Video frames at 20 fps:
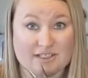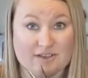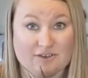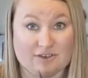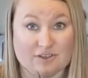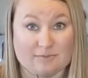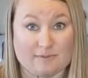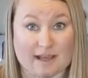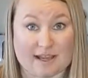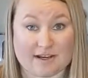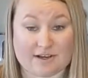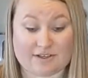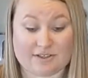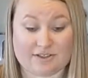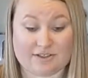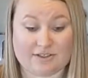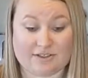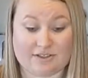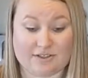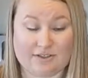needle nose
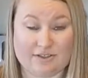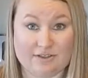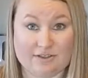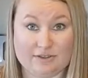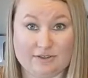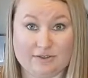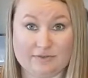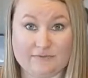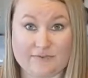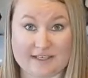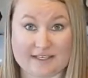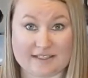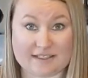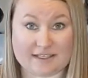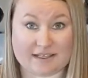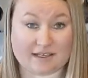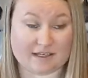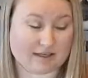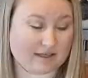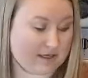pliers to
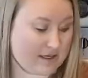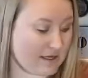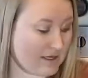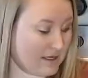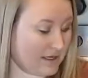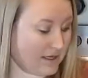fix the